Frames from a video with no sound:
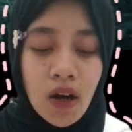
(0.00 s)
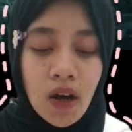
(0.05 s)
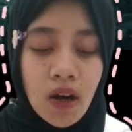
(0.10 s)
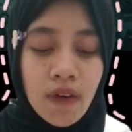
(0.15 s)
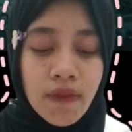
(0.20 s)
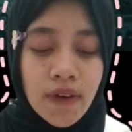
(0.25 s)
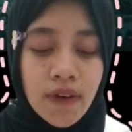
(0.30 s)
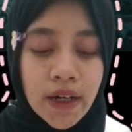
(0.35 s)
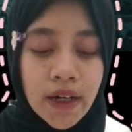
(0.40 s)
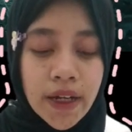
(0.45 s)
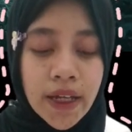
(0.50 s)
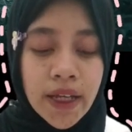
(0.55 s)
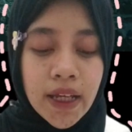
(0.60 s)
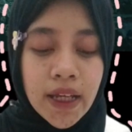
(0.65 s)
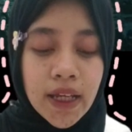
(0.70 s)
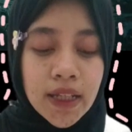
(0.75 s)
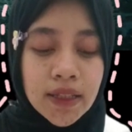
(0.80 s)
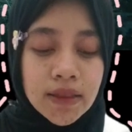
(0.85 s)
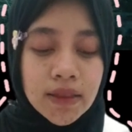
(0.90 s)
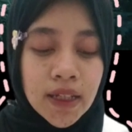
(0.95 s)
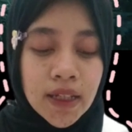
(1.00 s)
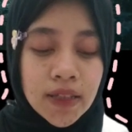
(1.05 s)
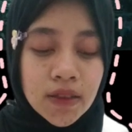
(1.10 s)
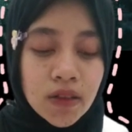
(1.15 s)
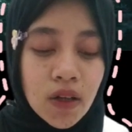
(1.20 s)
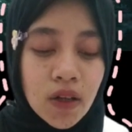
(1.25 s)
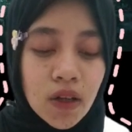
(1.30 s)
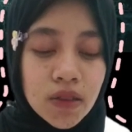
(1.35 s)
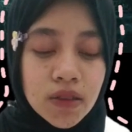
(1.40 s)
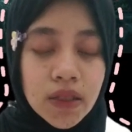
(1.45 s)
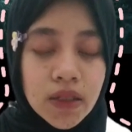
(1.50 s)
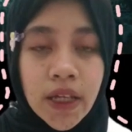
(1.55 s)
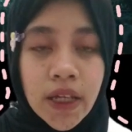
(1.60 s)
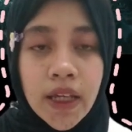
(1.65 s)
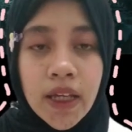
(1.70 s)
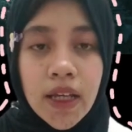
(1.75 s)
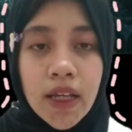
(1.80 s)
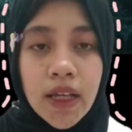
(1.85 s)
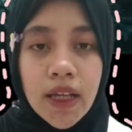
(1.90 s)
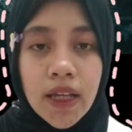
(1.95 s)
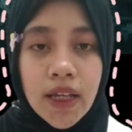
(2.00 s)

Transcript: offering in that country